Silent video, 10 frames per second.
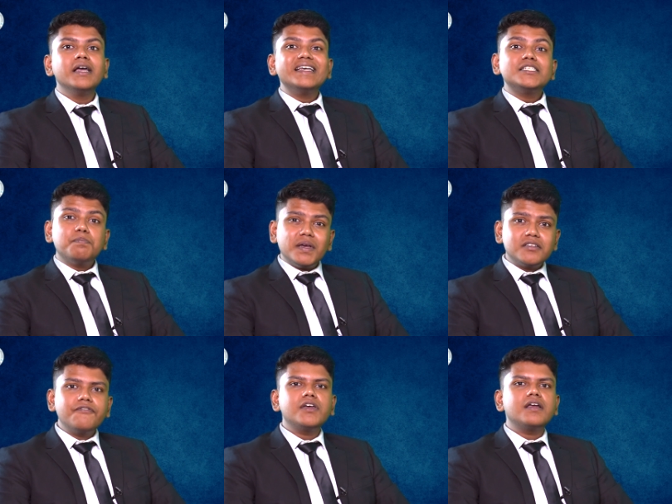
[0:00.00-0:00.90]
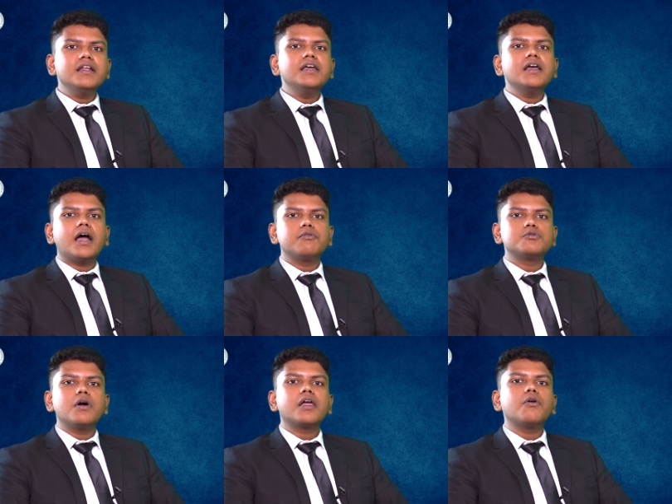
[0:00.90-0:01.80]
Specifically, I was
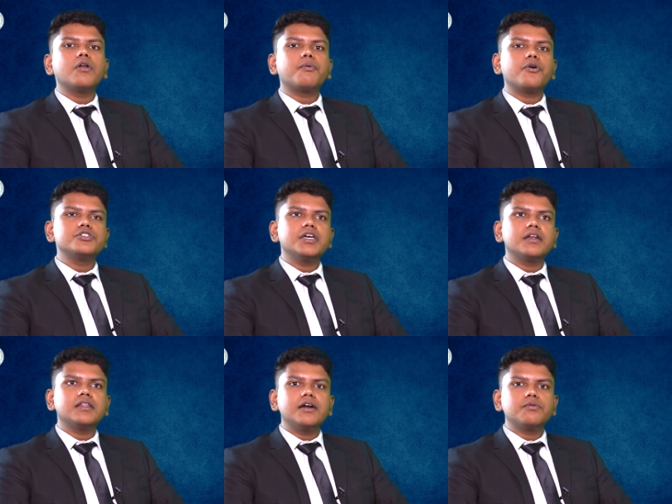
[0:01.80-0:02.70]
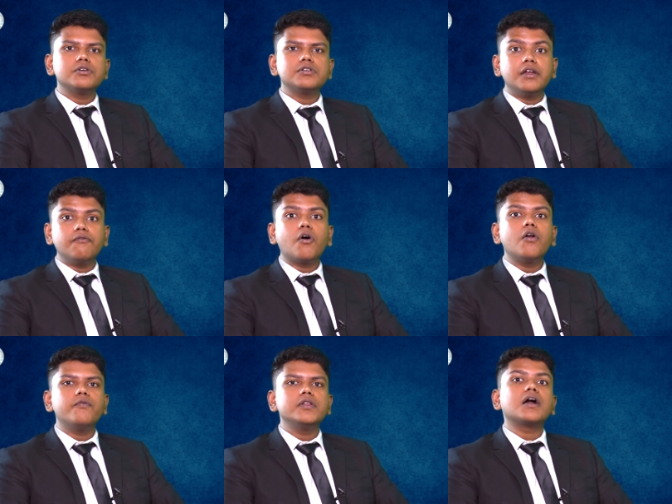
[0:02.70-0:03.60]
working on a project that was
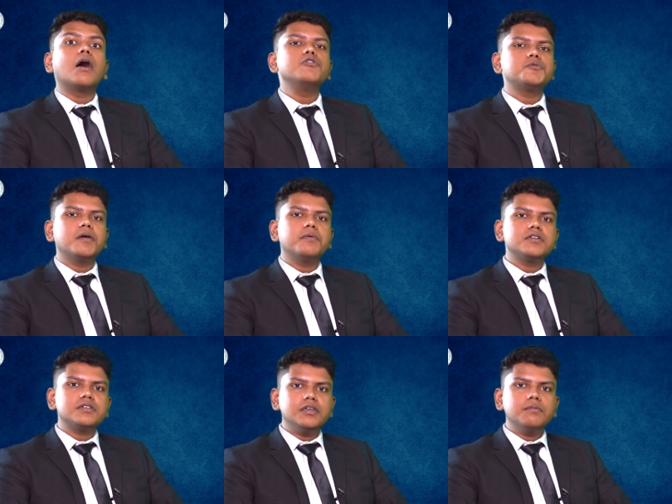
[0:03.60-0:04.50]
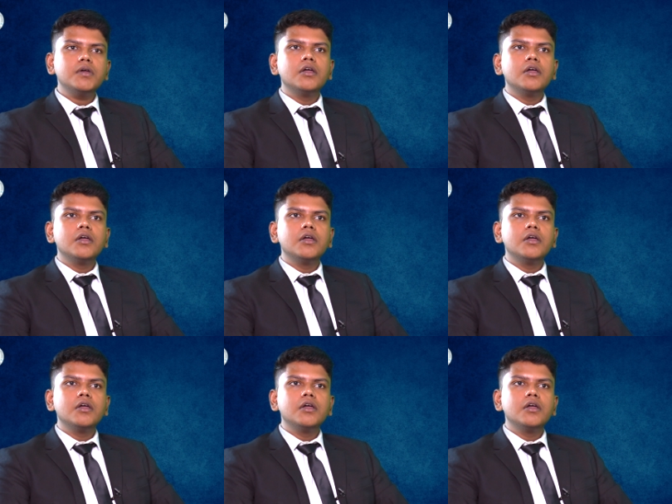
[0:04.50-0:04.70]
involved with accounts payables team